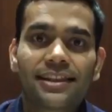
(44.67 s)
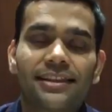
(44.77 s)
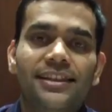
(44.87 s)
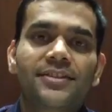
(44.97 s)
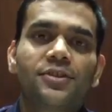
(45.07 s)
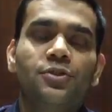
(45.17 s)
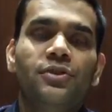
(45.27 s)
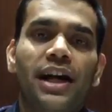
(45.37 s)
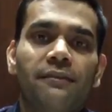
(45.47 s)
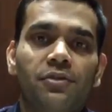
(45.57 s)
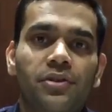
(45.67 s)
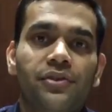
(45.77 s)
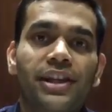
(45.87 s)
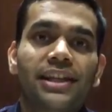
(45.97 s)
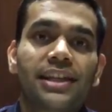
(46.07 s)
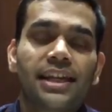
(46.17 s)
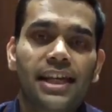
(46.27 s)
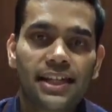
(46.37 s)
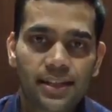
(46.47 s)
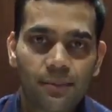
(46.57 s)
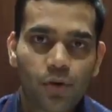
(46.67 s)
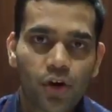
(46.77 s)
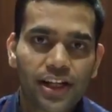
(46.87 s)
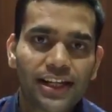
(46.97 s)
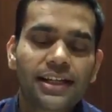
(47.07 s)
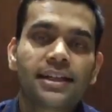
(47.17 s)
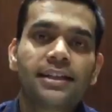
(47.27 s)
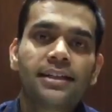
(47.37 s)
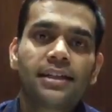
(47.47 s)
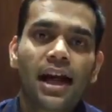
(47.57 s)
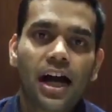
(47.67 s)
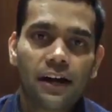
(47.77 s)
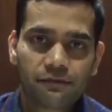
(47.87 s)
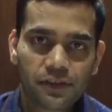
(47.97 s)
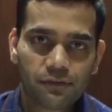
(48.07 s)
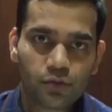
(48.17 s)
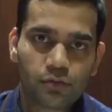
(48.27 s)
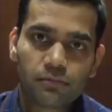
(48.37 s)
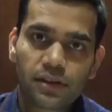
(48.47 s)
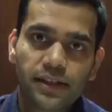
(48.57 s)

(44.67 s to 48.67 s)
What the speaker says: this you have to drink in the morning after food.